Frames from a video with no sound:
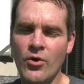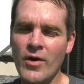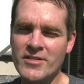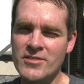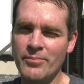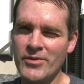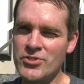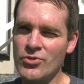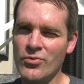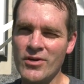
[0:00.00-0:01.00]
Quite simply,
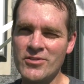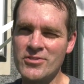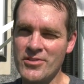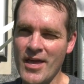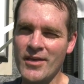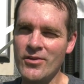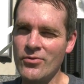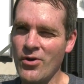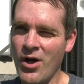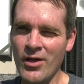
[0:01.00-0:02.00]
two words thank
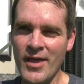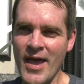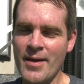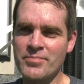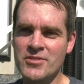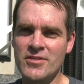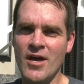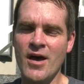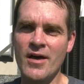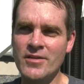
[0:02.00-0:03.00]
you, all caps.
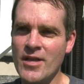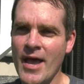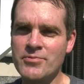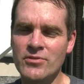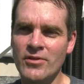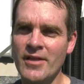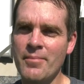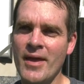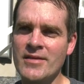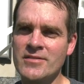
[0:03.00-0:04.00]
Uh, absolutely
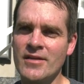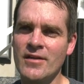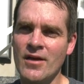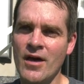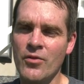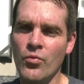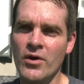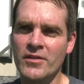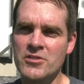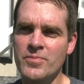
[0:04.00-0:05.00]
amazing uh, the
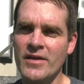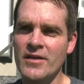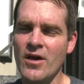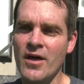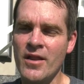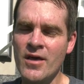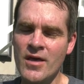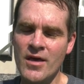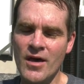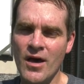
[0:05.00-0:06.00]
work that's being done
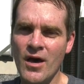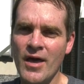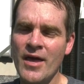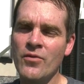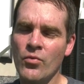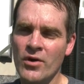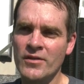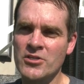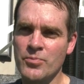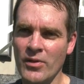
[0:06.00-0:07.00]
uh, and the
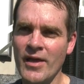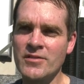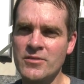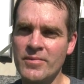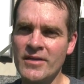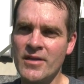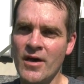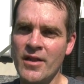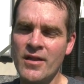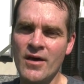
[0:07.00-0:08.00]
work that's planned to be
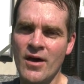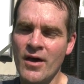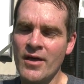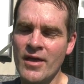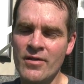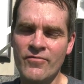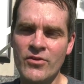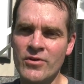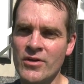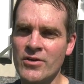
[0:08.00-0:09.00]
done. Uh, in a
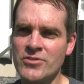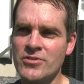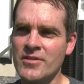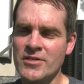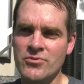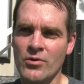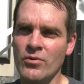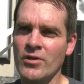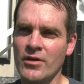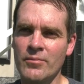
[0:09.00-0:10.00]
few years, the district
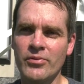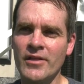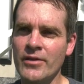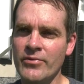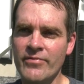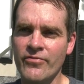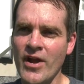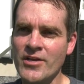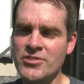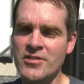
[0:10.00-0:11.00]
will look completely
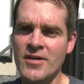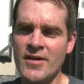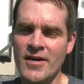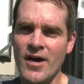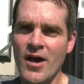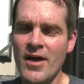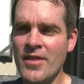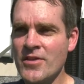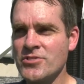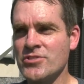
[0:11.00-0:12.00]
refreshed. Uh,
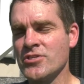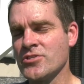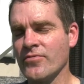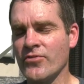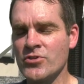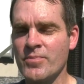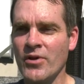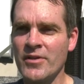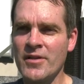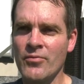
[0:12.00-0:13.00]
and this is just the first
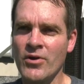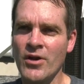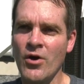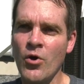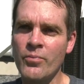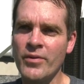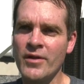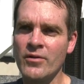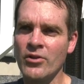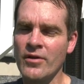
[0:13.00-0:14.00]
building that we're going to
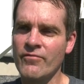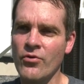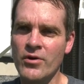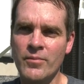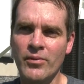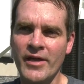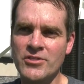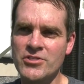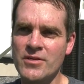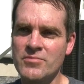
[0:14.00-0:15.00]
open. Looking forward to
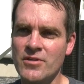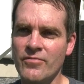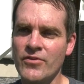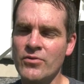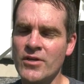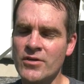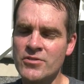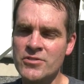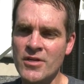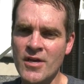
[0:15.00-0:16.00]
Blanche Sims in a few
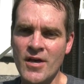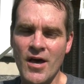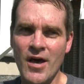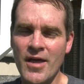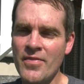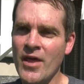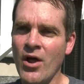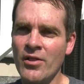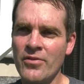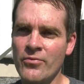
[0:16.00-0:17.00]
years uh, and then
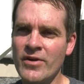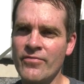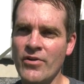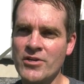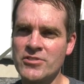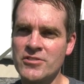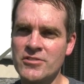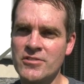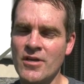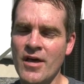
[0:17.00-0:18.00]
all of the
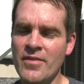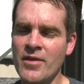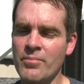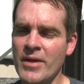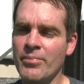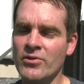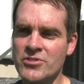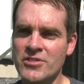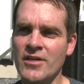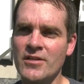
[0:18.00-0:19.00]
refreshes that people are
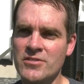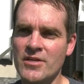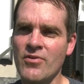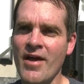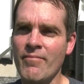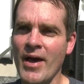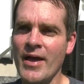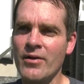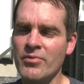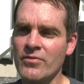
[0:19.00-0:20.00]
seeing as they drive
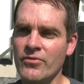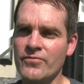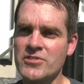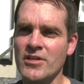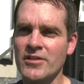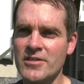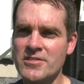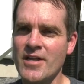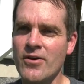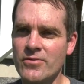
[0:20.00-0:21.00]
by our beautiful
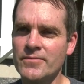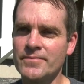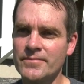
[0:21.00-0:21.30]
facilities now.